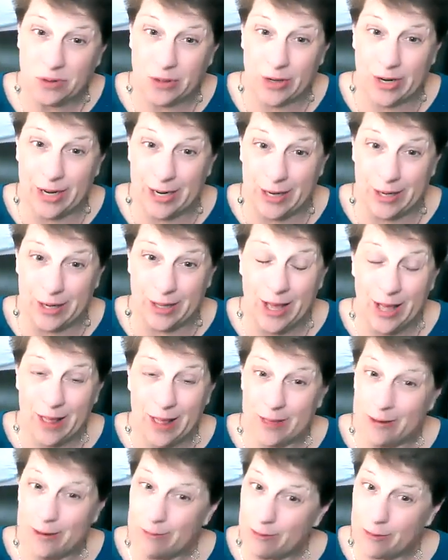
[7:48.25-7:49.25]

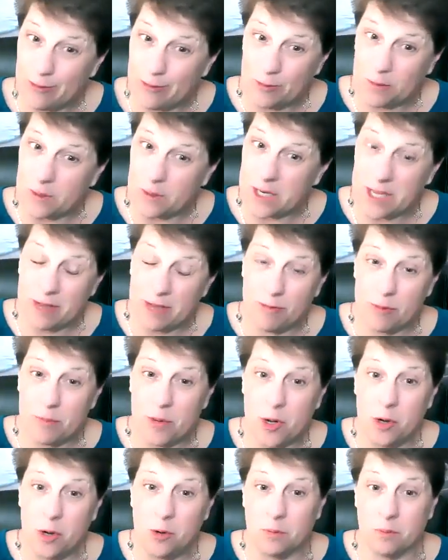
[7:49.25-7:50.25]
They're working from
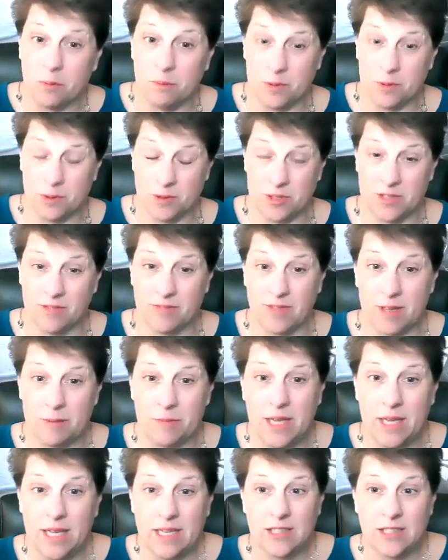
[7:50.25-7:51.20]
home, most of them.